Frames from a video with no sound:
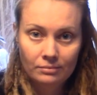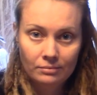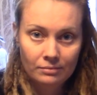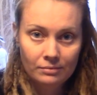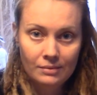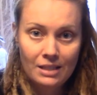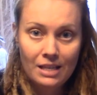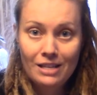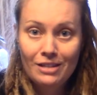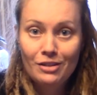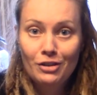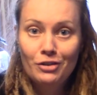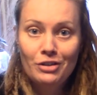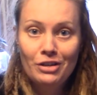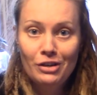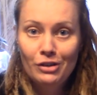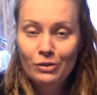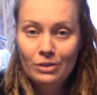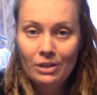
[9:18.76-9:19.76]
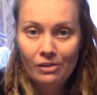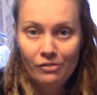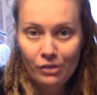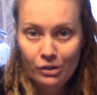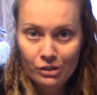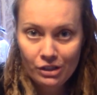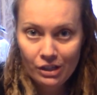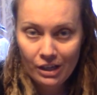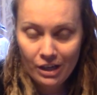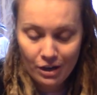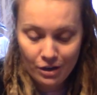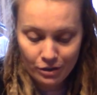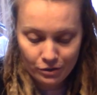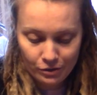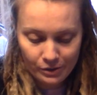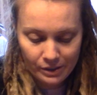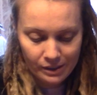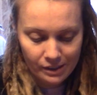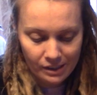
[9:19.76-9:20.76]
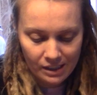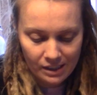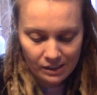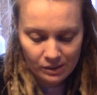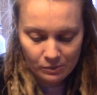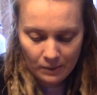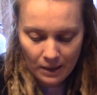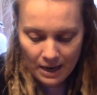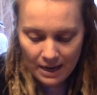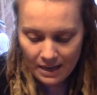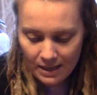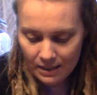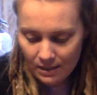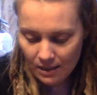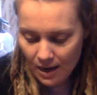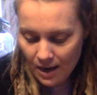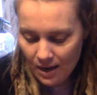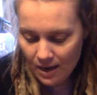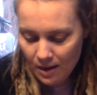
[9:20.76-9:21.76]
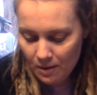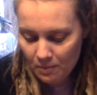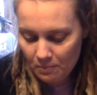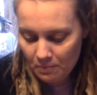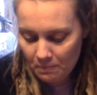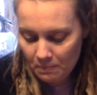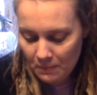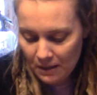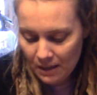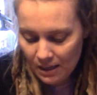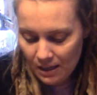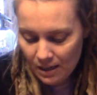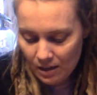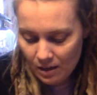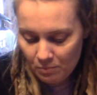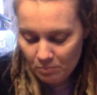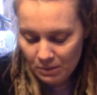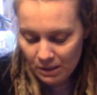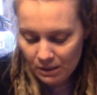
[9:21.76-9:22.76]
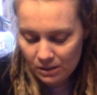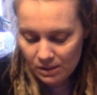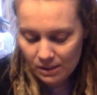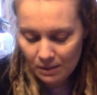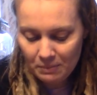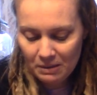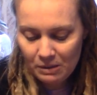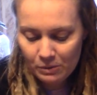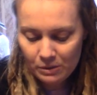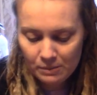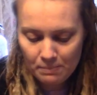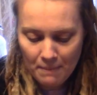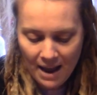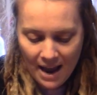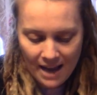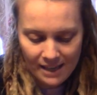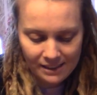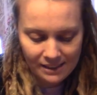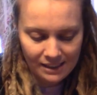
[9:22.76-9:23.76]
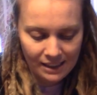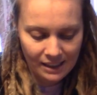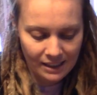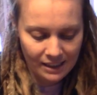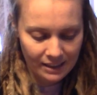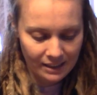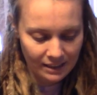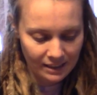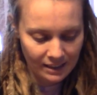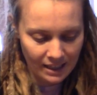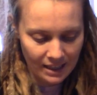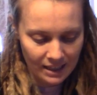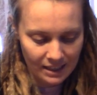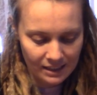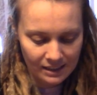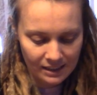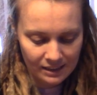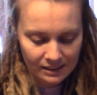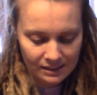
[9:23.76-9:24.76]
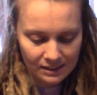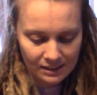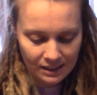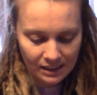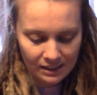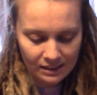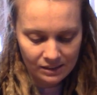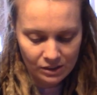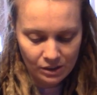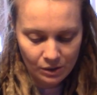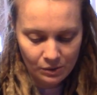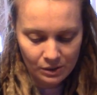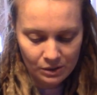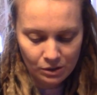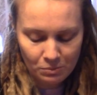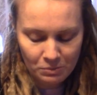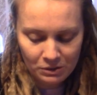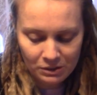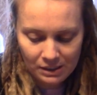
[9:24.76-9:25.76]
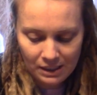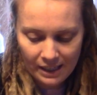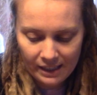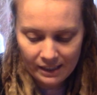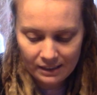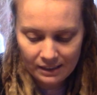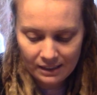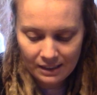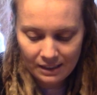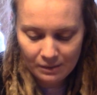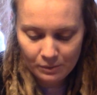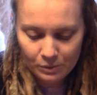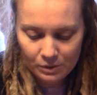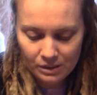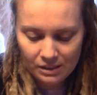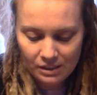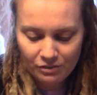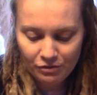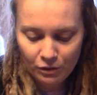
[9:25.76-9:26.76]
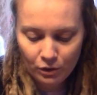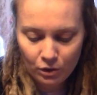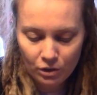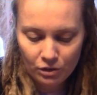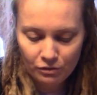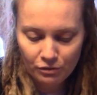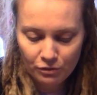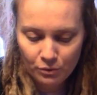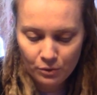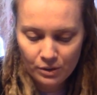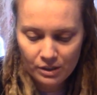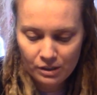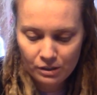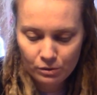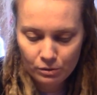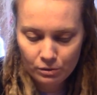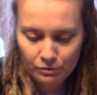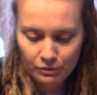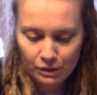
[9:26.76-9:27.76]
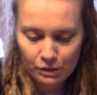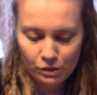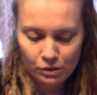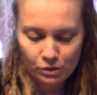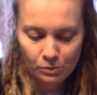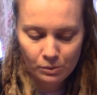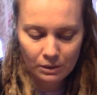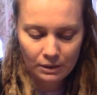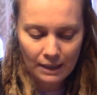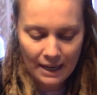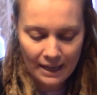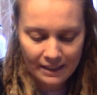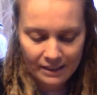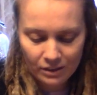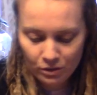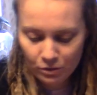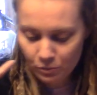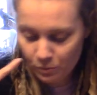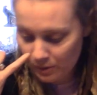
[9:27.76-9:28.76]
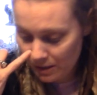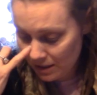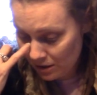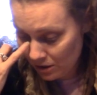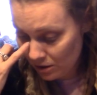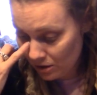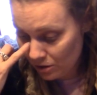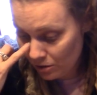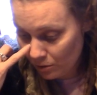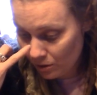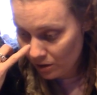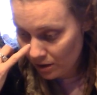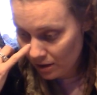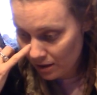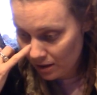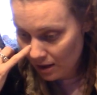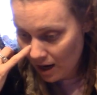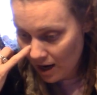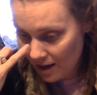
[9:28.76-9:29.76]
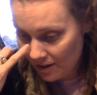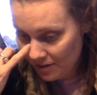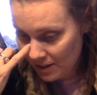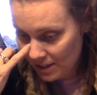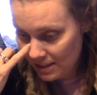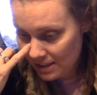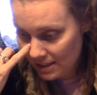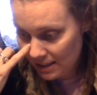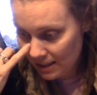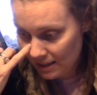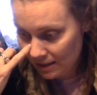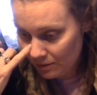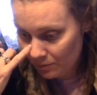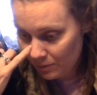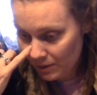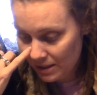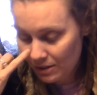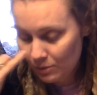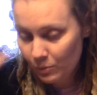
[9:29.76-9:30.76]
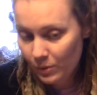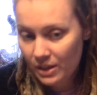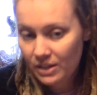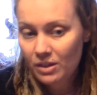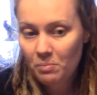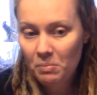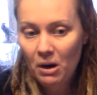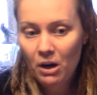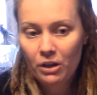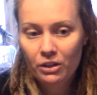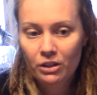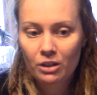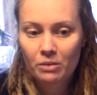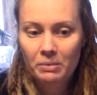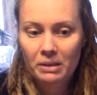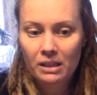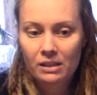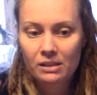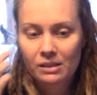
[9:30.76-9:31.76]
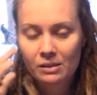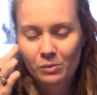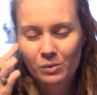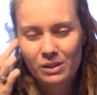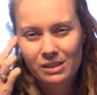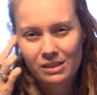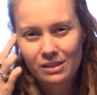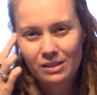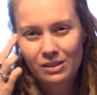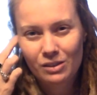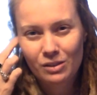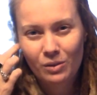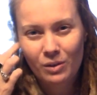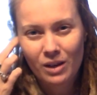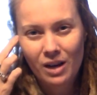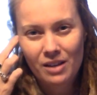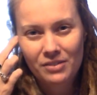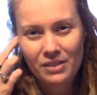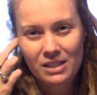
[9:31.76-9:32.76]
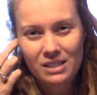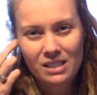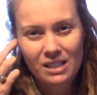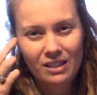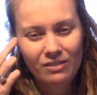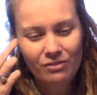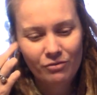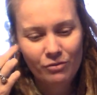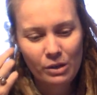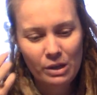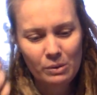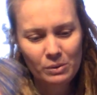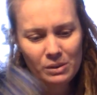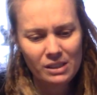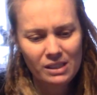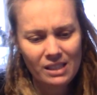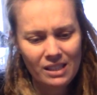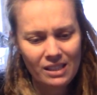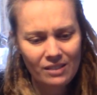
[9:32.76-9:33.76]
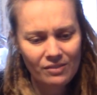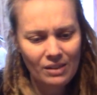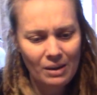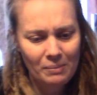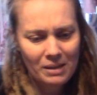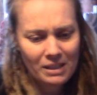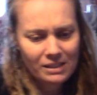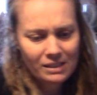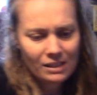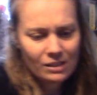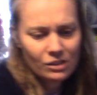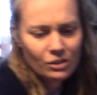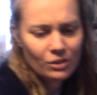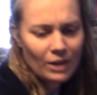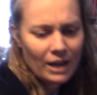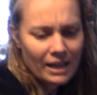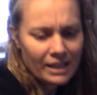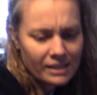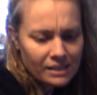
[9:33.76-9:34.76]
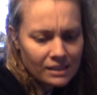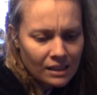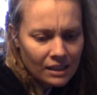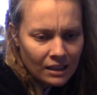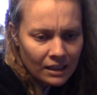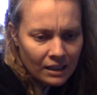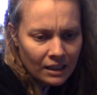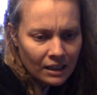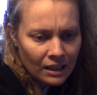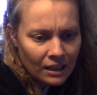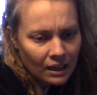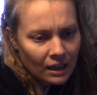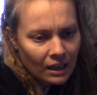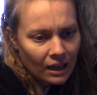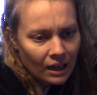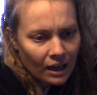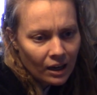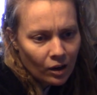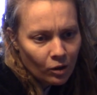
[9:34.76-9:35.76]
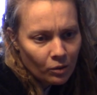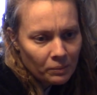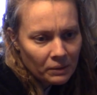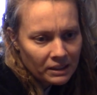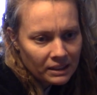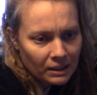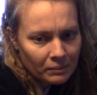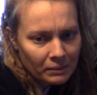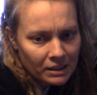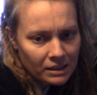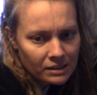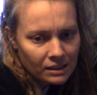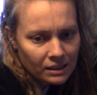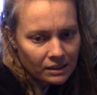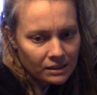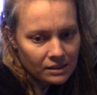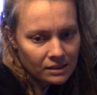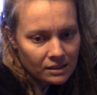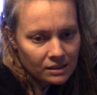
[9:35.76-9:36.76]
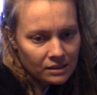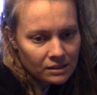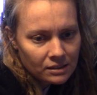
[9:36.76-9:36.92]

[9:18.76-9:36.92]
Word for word: their neurodivergent characteristics, right? Um, but somebody was masking and it's and so it's almost like it was difficult for the universe to align you with your authentic with with a partner because it wasn't your authentic frequency if that makes sense you guys i hope that that makes sense